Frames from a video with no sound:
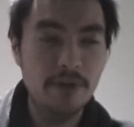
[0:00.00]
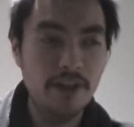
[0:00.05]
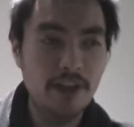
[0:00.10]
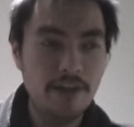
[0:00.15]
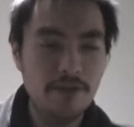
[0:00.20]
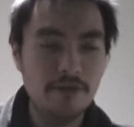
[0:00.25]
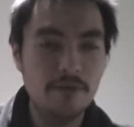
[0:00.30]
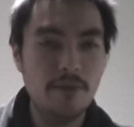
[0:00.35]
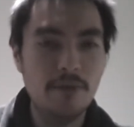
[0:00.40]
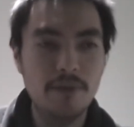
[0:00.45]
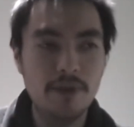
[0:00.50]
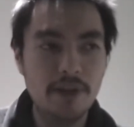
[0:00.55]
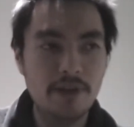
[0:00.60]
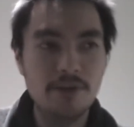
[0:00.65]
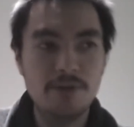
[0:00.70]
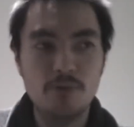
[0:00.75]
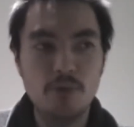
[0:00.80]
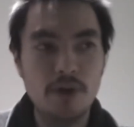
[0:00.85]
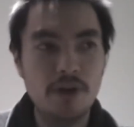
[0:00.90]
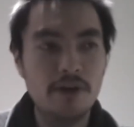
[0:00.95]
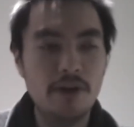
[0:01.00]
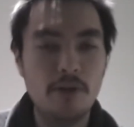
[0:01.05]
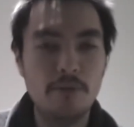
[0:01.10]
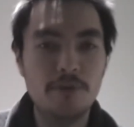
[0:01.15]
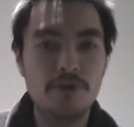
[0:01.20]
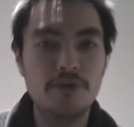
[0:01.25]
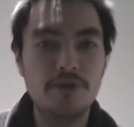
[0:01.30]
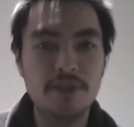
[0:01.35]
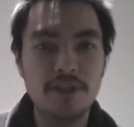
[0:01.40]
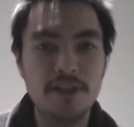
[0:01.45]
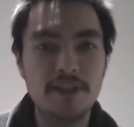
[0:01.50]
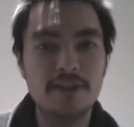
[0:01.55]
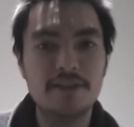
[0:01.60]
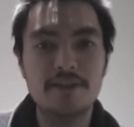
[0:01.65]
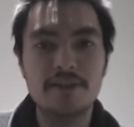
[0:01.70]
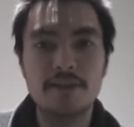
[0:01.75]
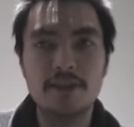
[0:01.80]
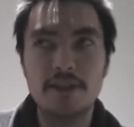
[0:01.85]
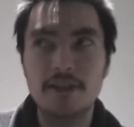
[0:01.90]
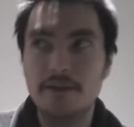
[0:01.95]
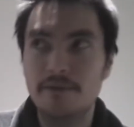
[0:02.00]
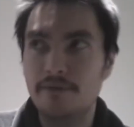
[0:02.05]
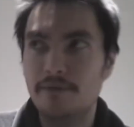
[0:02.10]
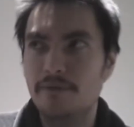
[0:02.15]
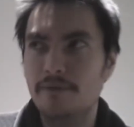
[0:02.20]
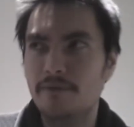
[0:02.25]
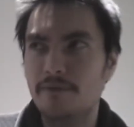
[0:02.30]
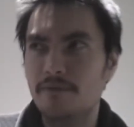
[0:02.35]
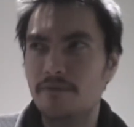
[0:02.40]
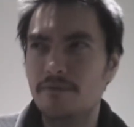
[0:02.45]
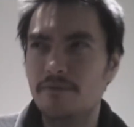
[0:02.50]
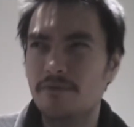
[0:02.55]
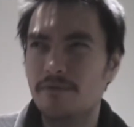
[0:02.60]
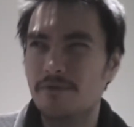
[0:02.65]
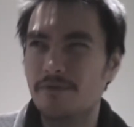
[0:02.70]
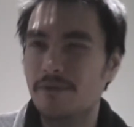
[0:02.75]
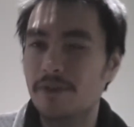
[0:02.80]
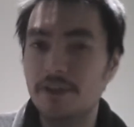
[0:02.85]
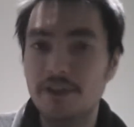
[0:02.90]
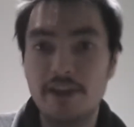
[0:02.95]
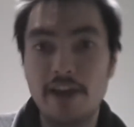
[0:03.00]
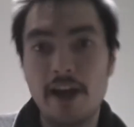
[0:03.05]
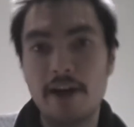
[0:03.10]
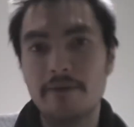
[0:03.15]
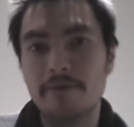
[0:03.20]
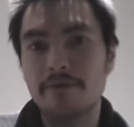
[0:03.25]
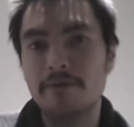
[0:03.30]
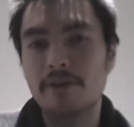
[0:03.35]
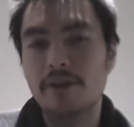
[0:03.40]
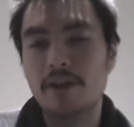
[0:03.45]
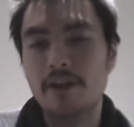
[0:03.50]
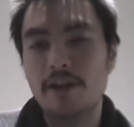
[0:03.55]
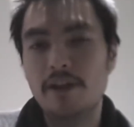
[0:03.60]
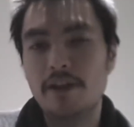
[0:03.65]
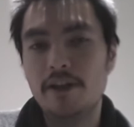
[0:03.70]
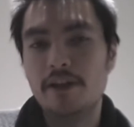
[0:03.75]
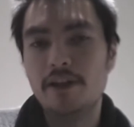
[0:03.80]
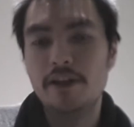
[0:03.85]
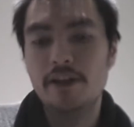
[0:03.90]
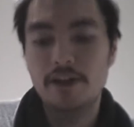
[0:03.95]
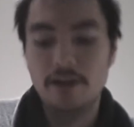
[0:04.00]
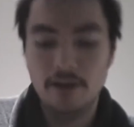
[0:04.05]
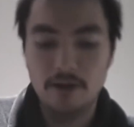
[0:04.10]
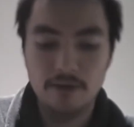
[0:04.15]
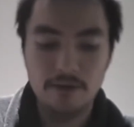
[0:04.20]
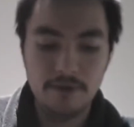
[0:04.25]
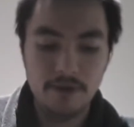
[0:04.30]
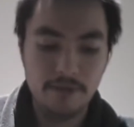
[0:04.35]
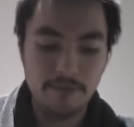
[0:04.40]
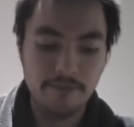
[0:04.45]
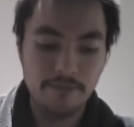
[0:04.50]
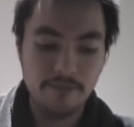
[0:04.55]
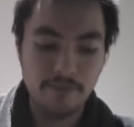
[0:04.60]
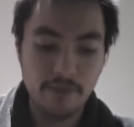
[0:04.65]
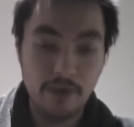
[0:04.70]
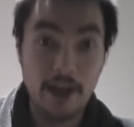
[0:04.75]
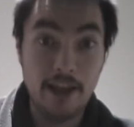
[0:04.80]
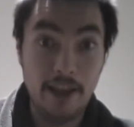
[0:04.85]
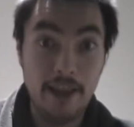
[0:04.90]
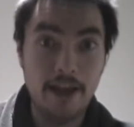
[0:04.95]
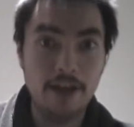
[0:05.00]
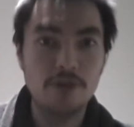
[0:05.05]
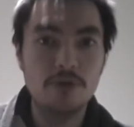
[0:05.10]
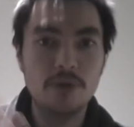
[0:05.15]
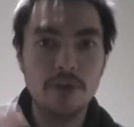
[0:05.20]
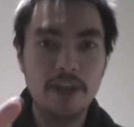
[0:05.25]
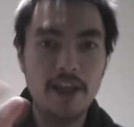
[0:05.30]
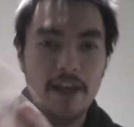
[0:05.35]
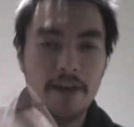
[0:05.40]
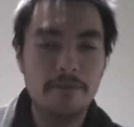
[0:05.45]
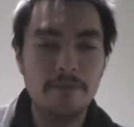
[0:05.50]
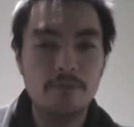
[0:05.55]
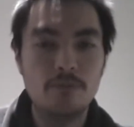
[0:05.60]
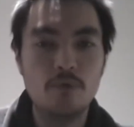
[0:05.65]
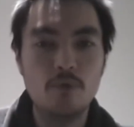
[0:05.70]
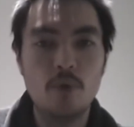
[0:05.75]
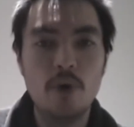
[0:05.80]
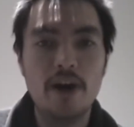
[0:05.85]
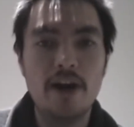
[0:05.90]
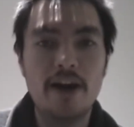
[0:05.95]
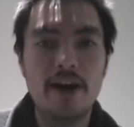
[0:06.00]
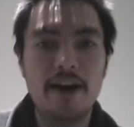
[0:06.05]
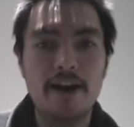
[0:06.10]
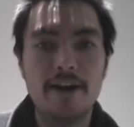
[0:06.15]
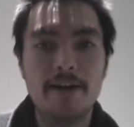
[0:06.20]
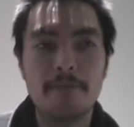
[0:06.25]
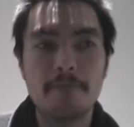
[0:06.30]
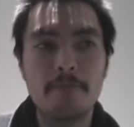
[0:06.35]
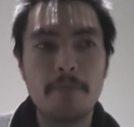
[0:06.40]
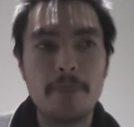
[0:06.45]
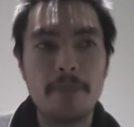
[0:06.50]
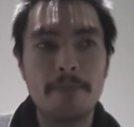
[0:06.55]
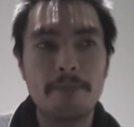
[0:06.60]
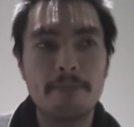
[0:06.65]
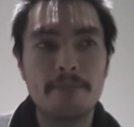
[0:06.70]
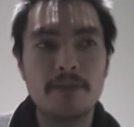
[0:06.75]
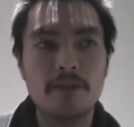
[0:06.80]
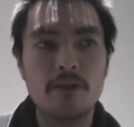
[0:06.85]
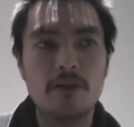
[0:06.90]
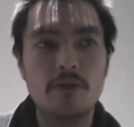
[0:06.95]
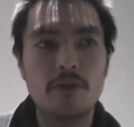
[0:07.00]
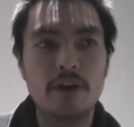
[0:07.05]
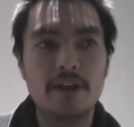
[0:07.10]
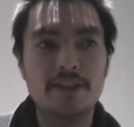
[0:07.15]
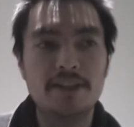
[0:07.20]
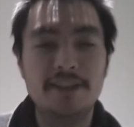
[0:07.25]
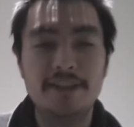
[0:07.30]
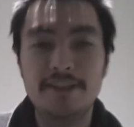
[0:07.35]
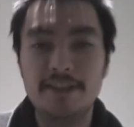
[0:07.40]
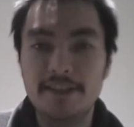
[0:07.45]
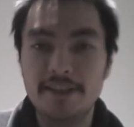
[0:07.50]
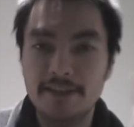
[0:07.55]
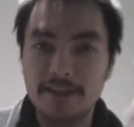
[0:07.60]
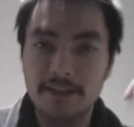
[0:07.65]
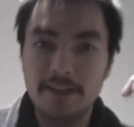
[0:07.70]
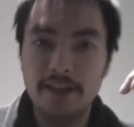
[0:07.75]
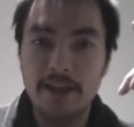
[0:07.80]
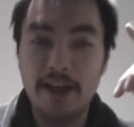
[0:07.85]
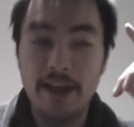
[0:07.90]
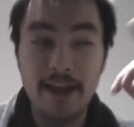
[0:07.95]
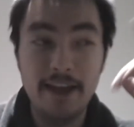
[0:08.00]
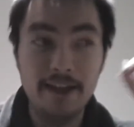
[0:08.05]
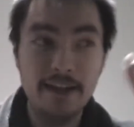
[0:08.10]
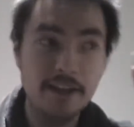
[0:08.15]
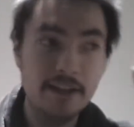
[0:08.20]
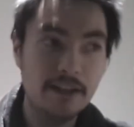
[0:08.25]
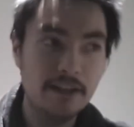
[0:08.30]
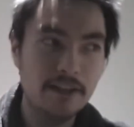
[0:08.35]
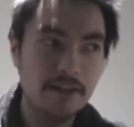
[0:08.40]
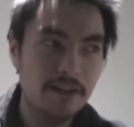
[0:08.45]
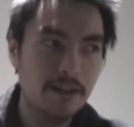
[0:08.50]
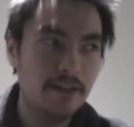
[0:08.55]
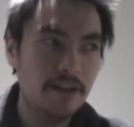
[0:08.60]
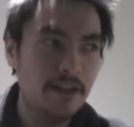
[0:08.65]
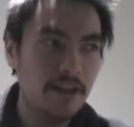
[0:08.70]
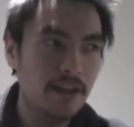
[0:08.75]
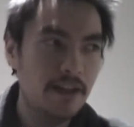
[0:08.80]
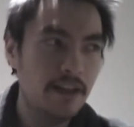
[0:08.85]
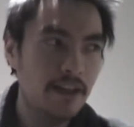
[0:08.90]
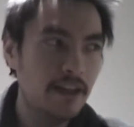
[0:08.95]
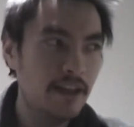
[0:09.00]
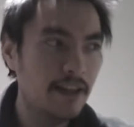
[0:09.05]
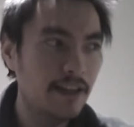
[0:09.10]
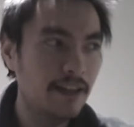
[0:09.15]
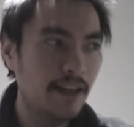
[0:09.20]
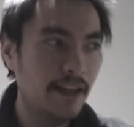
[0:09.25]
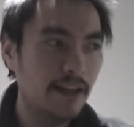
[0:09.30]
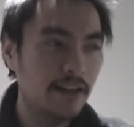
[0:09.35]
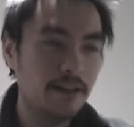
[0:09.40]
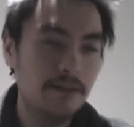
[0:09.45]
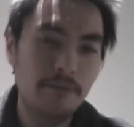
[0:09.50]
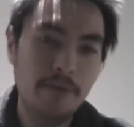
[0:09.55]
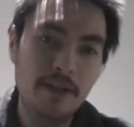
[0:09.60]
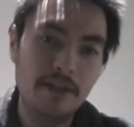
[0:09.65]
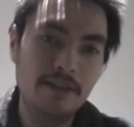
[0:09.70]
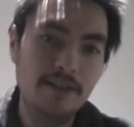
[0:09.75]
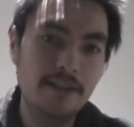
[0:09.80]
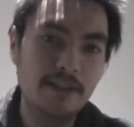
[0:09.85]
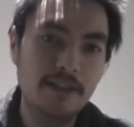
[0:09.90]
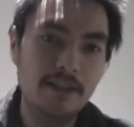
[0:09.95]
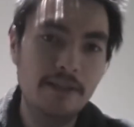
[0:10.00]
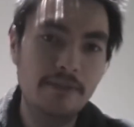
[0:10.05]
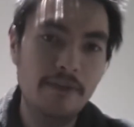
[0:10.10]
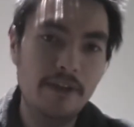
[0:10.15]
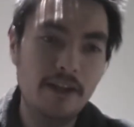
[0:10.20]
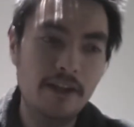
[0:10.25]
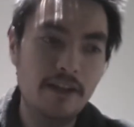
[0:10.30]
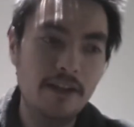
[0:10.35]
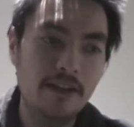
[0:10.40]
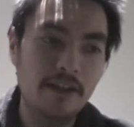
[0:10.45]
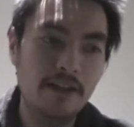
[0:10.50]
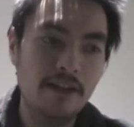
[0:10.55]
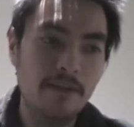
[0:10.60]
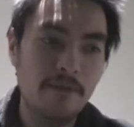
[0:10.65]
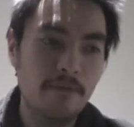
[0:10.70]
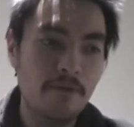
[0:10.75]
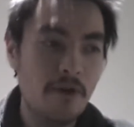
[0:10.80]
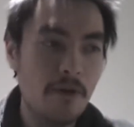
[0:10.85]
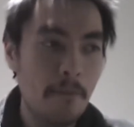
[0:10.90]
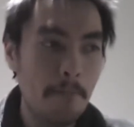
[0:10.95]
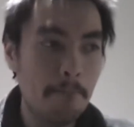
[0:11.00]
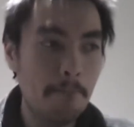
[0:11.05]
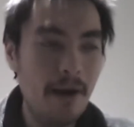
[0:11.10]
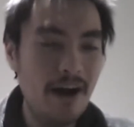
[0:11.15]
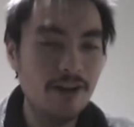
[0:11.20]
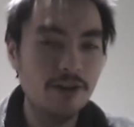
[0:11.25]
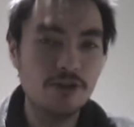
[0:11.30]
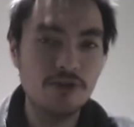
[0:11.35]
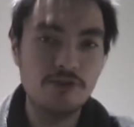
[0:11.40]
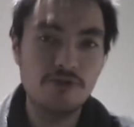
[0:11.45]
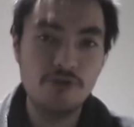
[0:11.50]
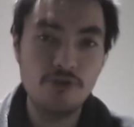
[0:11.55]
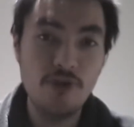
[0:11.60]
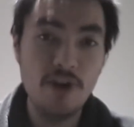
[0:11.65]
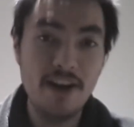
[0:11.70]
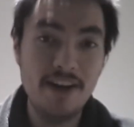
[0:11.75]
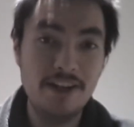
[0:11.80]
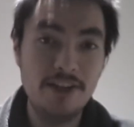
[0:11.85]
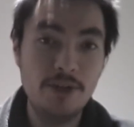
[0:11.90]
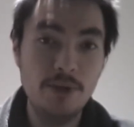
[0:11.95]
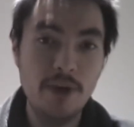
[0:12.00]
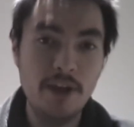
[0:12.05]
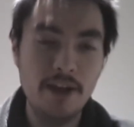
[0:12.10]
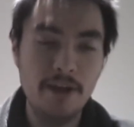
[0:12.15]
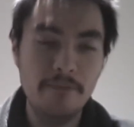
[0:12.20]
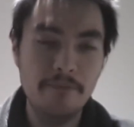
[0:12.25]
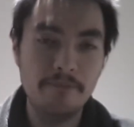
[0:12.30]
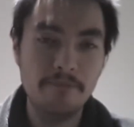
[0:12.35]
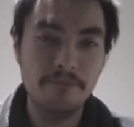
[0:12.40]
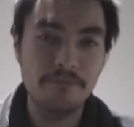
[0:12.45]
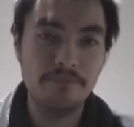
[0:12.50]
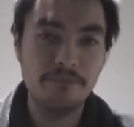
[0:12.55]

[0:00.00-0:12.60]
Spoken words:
You have to remember there's one opportunity in the first half of an actual game where Cisse's header hit like a Man City defender, bounced straight to him,